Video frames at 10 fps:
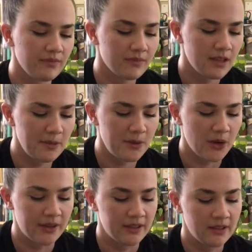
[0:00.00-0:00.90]
Keep
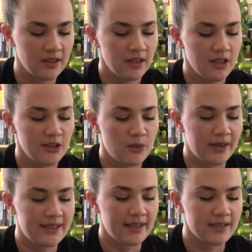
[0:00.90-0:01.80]
going. 20
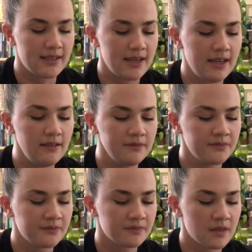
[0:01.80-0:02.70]
seconds in,
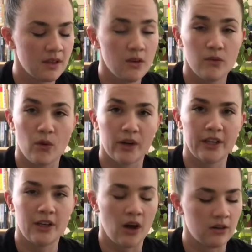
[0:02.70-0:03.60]
40
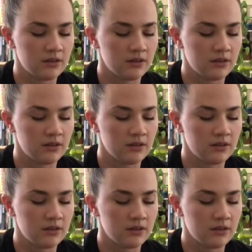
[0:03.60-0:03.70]
to go.